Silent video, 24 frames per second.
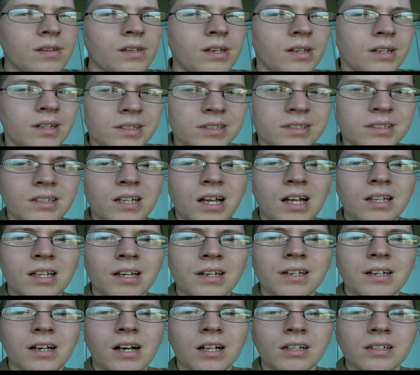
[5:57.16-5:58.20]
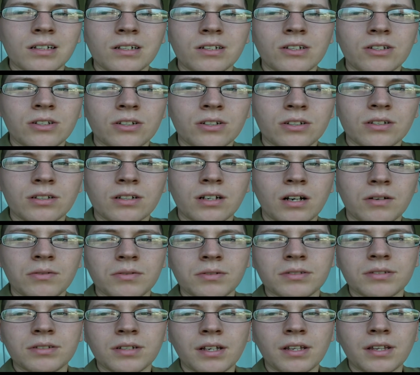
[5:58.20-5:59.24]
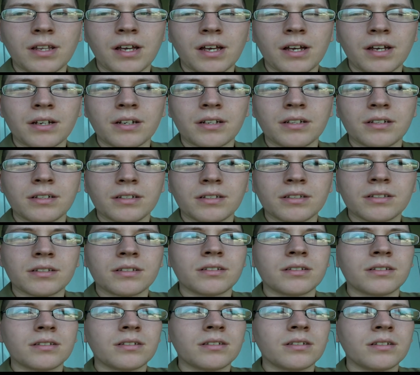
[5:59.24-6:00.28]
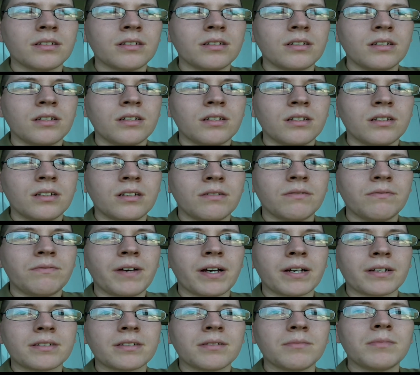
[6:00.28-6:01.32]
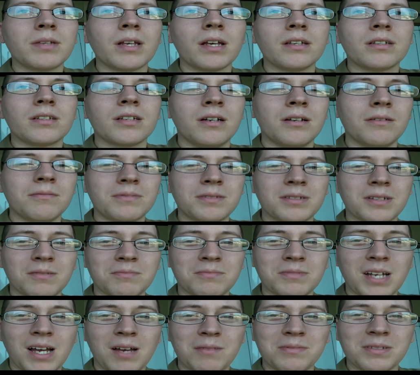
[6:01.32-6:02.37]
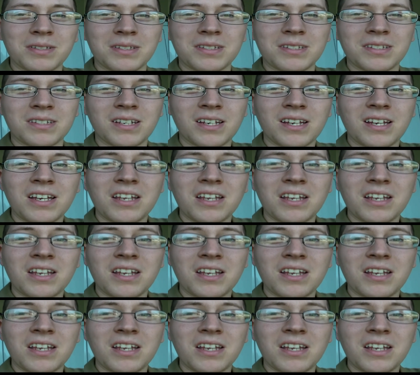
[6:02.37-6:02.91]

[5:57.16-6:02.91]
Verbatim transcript: it is a lot like college. I will say that. It's, in fact, some sometimes it's